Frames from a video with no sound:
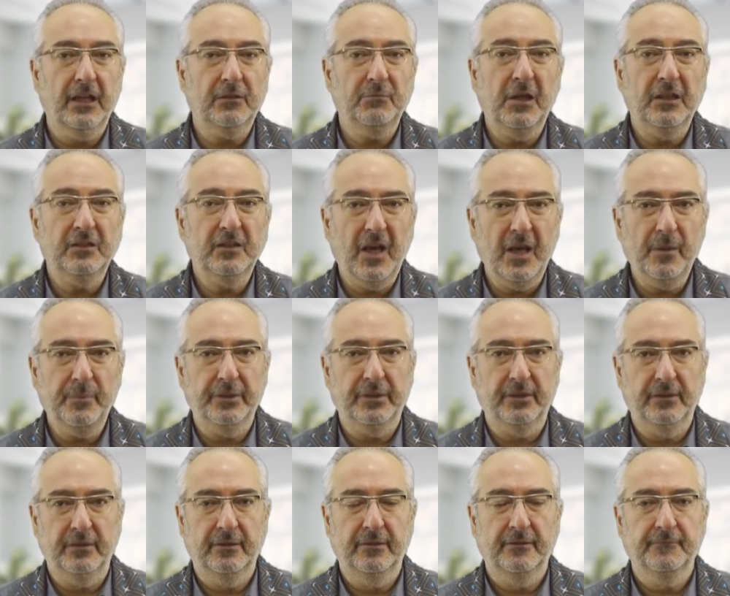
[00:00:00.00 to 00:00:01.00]
That might
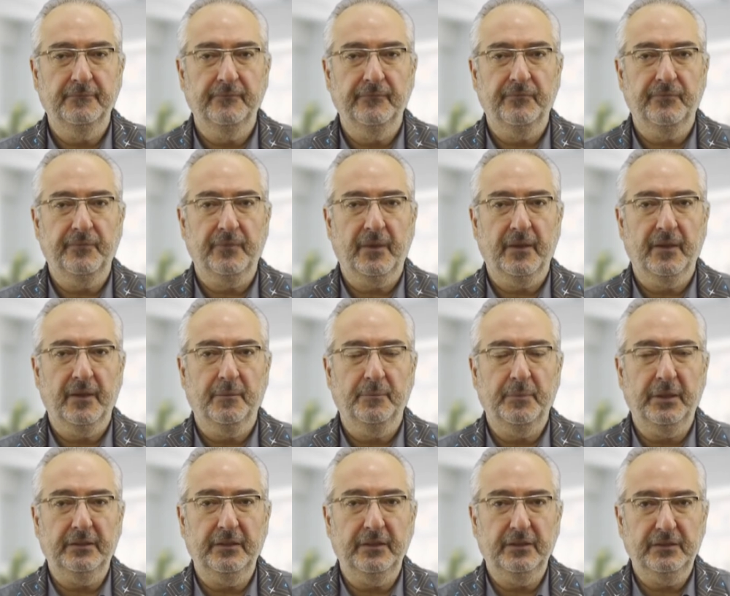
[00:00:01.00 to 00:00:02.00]
happen,
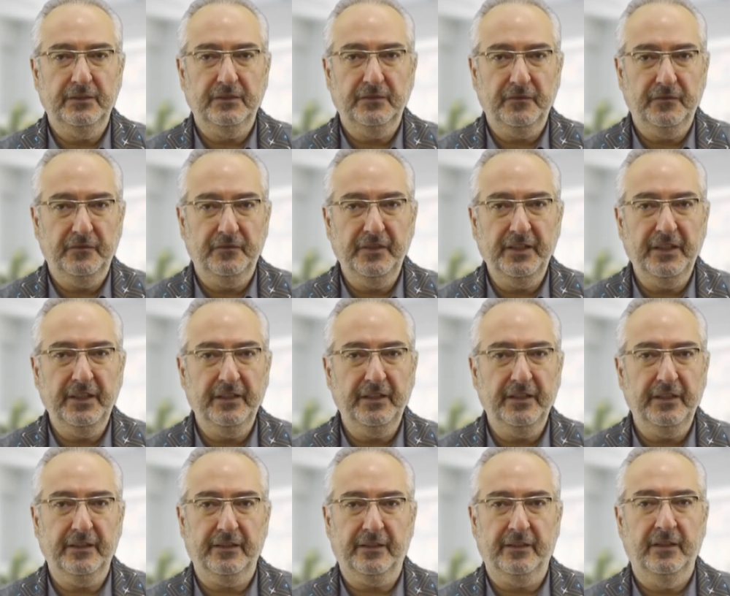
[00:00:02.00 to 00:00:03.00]
but it's
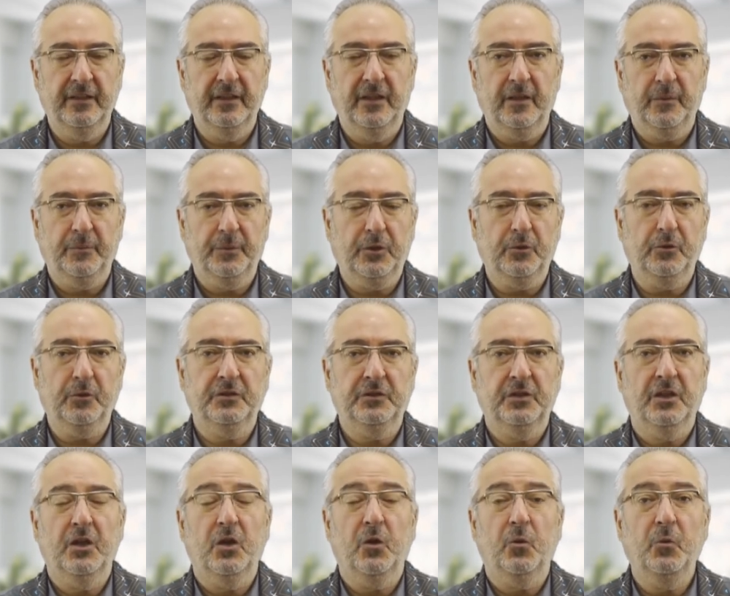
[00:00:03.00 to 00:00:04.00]
very rare
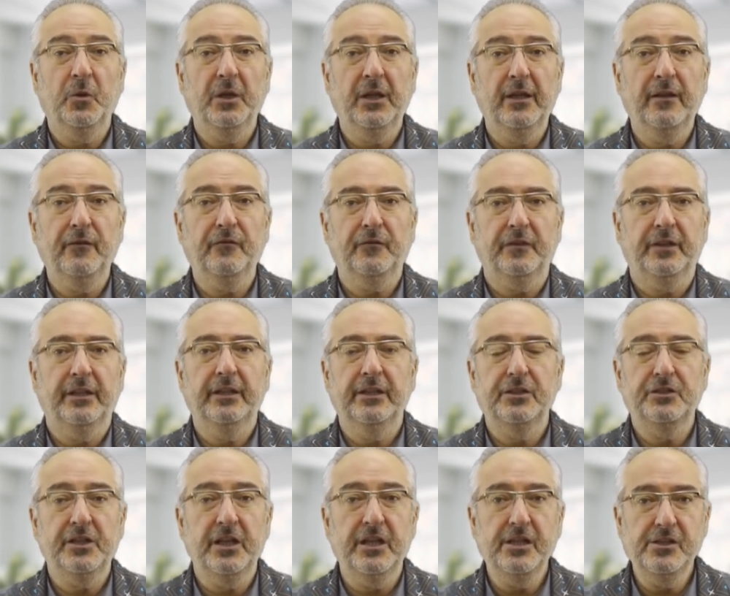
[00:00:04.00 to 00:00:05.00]
because we live
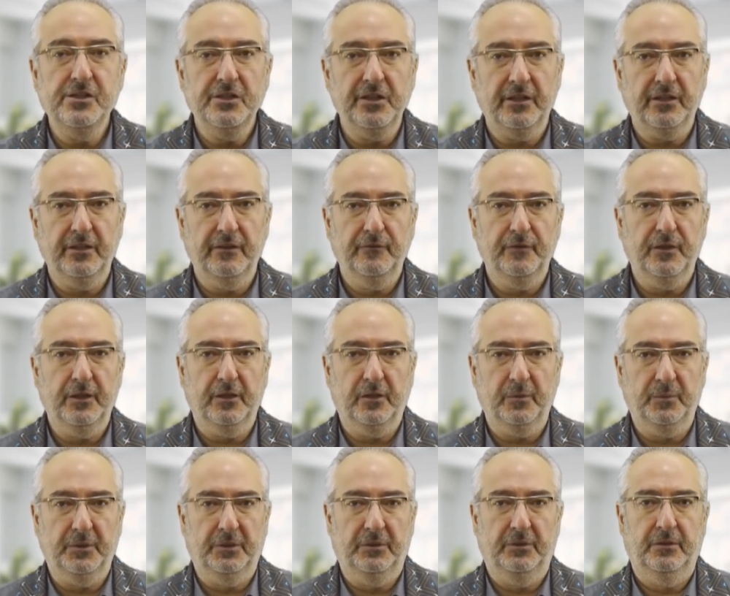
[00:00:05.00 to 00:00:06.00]
in a changing
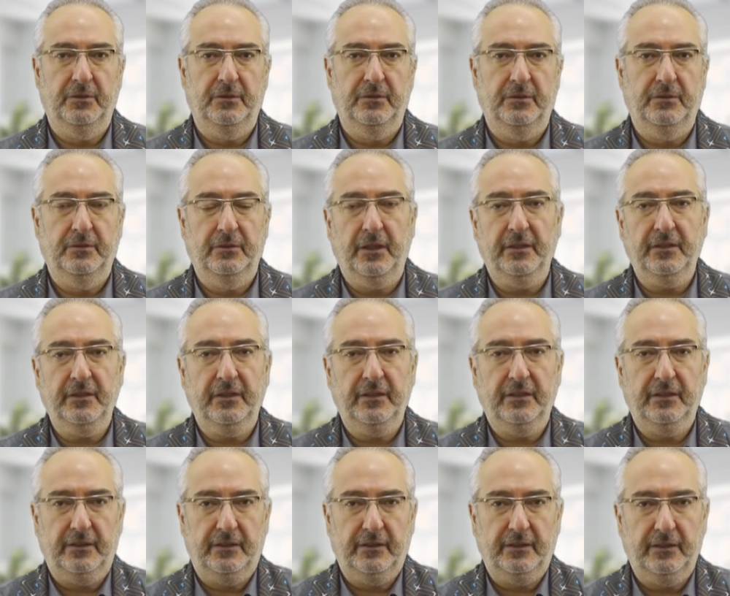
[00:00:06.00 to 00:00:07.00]
environment.
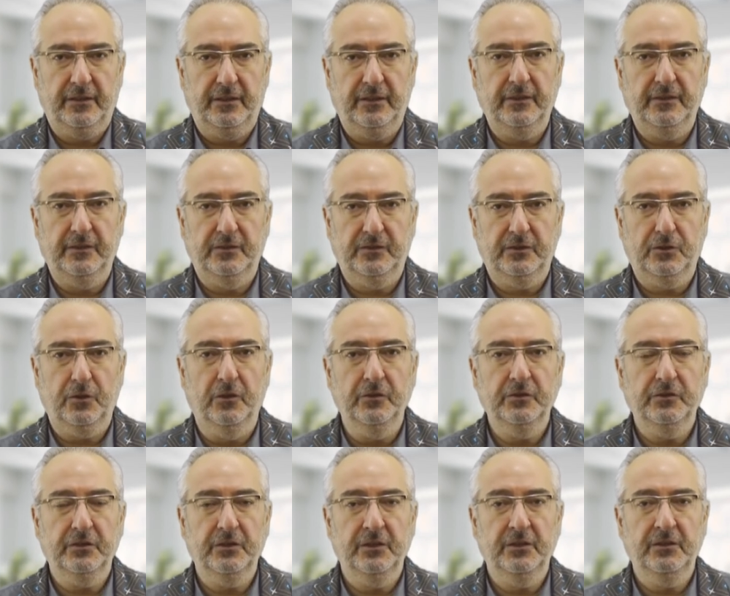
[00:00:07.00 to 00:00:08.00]
Nothing is
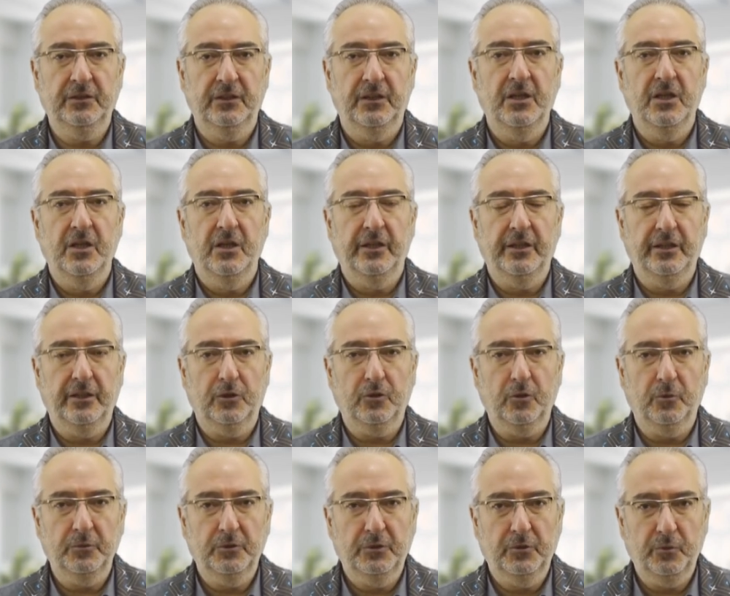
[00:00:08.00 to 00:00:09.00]
constant.
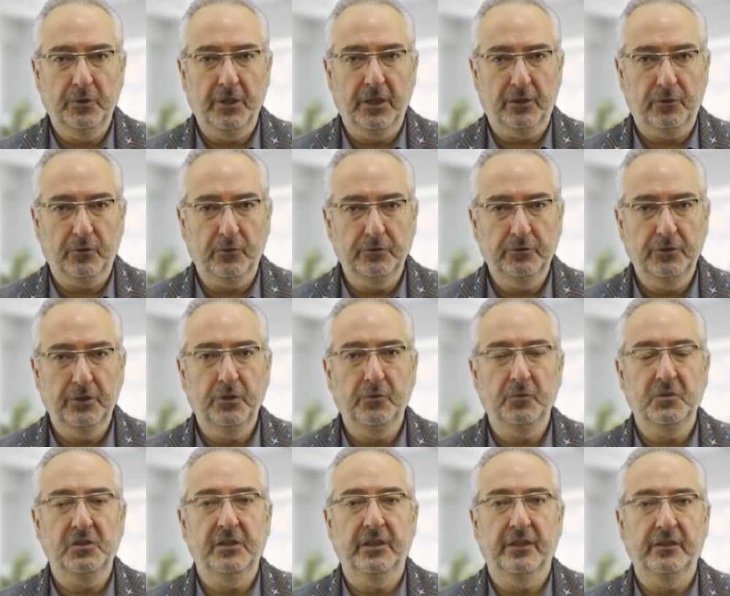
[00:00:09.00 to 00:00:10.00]
We are
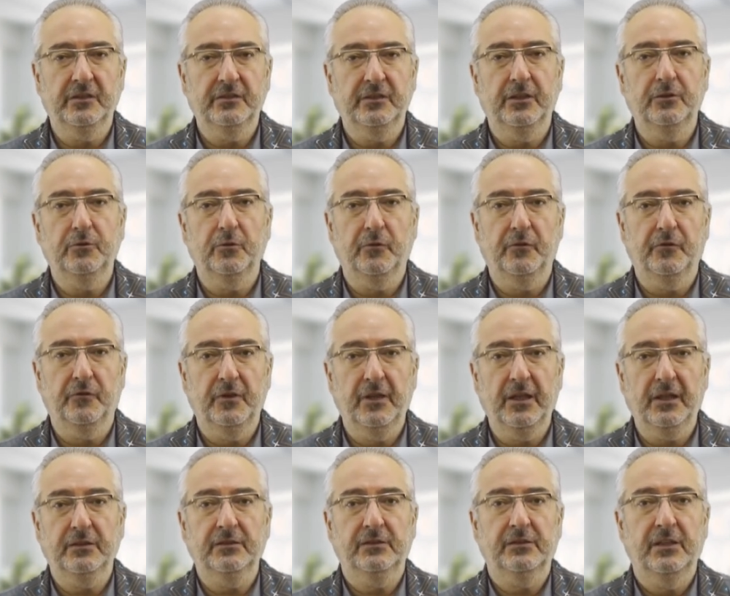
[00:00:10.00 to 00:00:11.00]
continuously in a state of
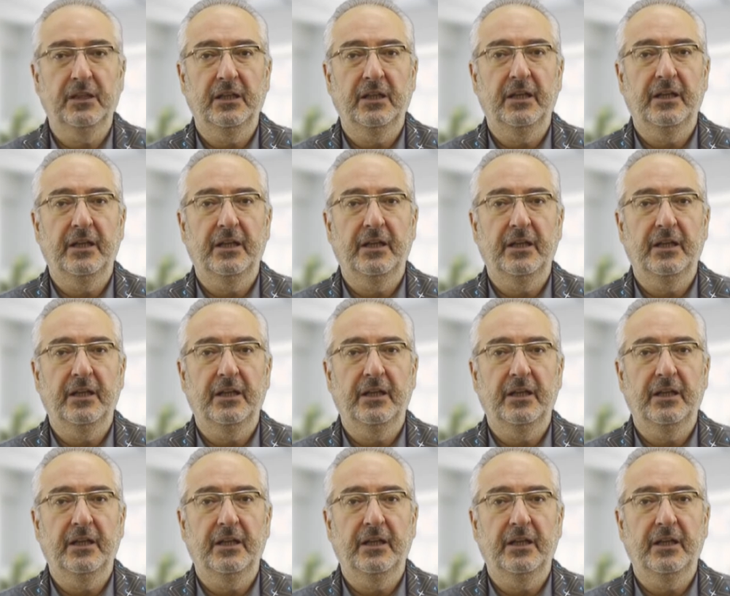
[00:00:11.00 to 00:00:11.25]
flux,